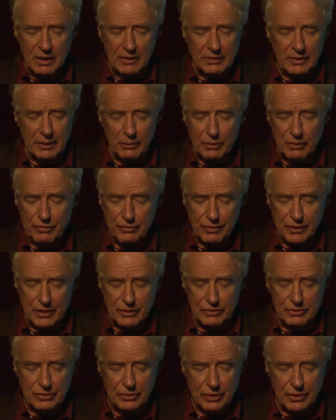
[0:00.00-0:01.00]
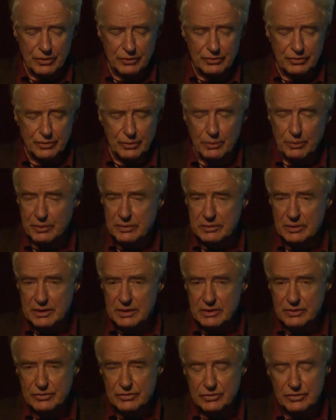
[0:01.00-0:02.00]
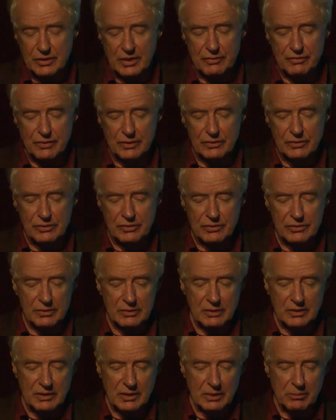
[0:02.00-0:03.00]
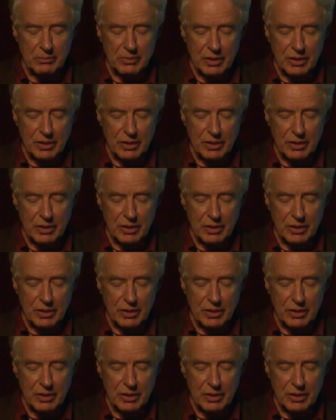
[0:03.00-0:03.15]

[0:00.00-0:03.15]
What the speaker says: They were friends also with Lincoln Steffens, leading